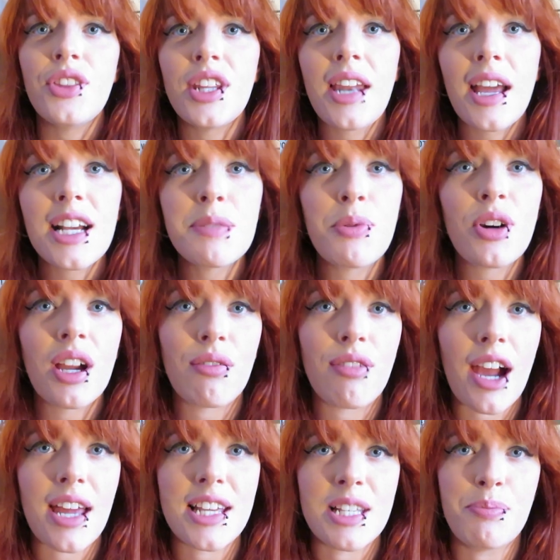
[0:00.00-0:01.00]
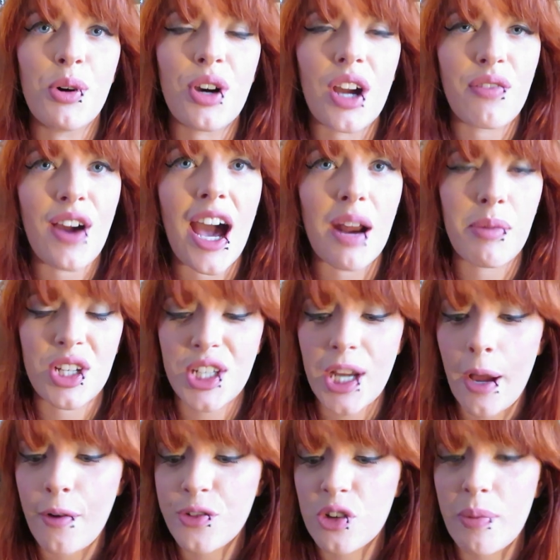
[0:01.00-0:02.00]
The next book I read is a book I've had on my
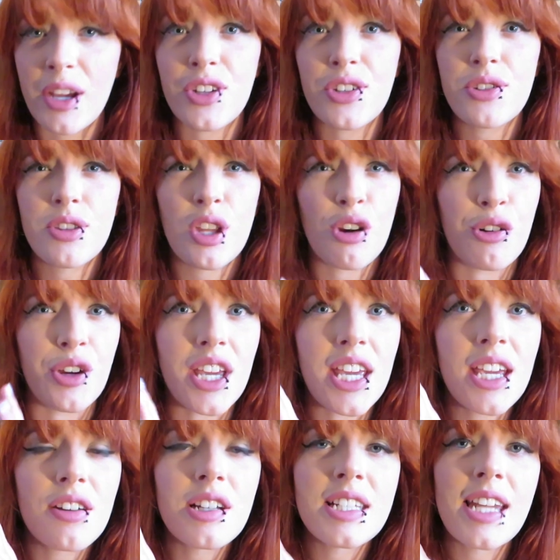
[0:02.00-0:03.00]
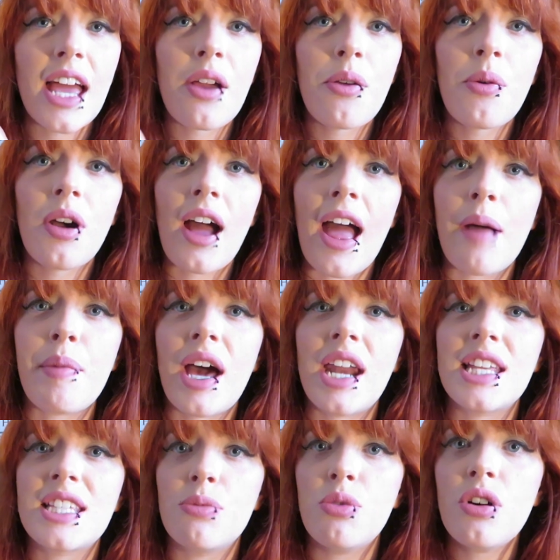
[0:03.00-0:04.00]
shelves for about 3 years now, and
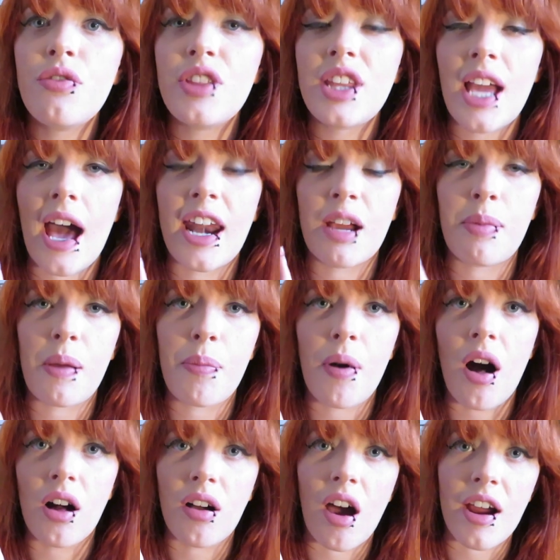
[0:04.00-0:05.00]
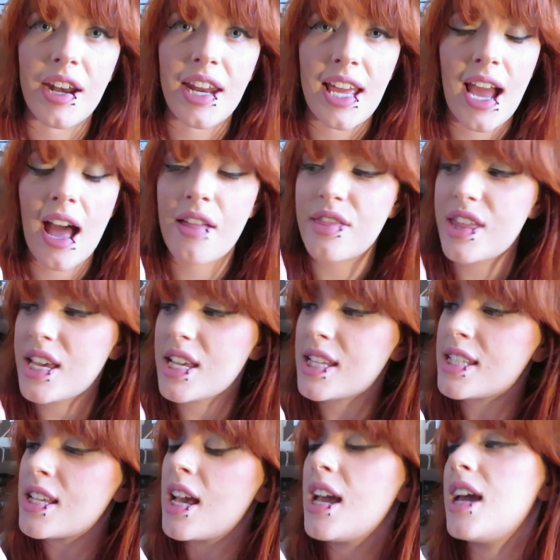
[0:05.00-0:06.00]
it's The Wolf in the Attic by Paul Kearney. And
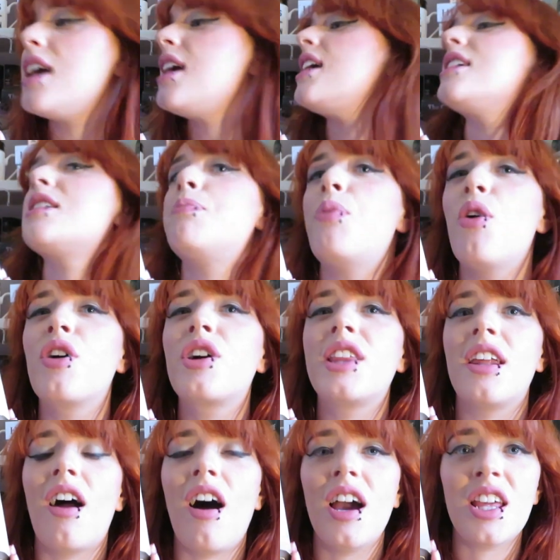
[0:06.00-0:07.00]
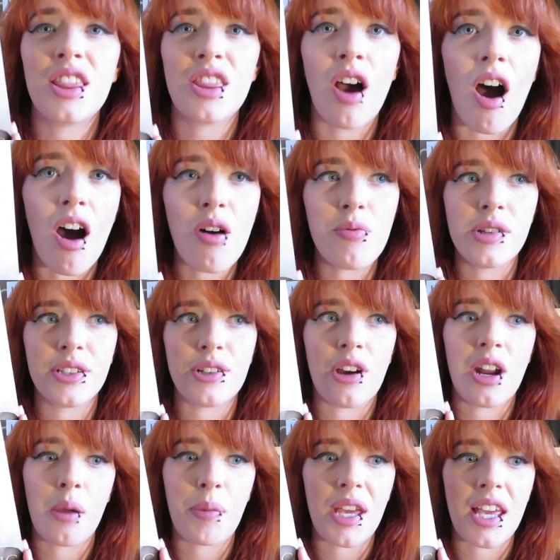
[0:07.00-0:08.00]
this is a book that I thought was
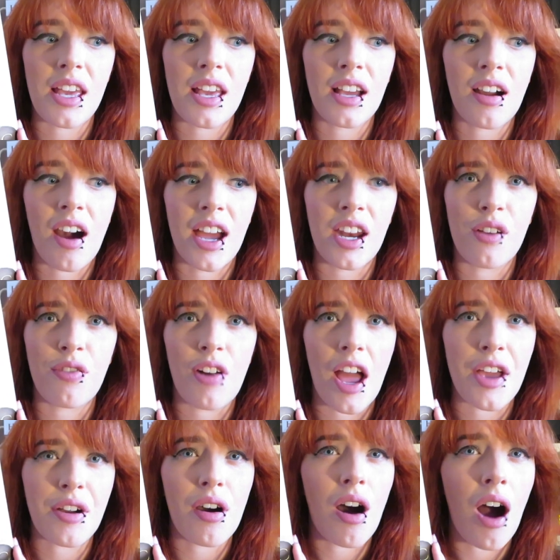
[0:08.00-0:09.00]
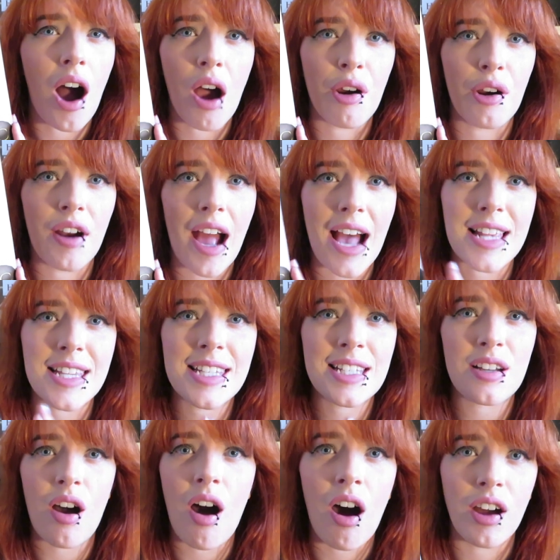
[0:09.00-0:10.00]
going to be kind of like
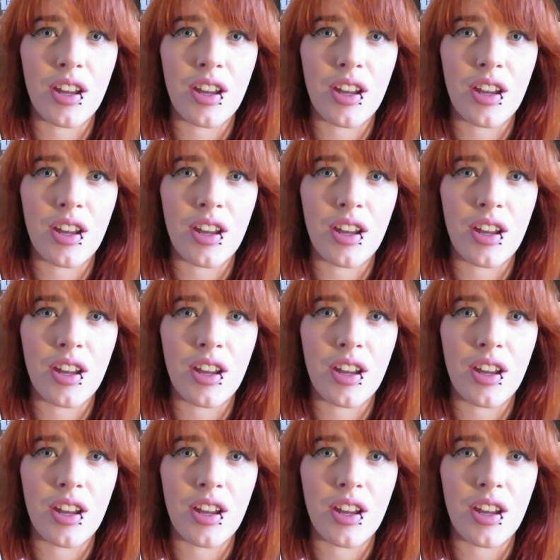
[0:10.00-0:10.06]
horror-esque,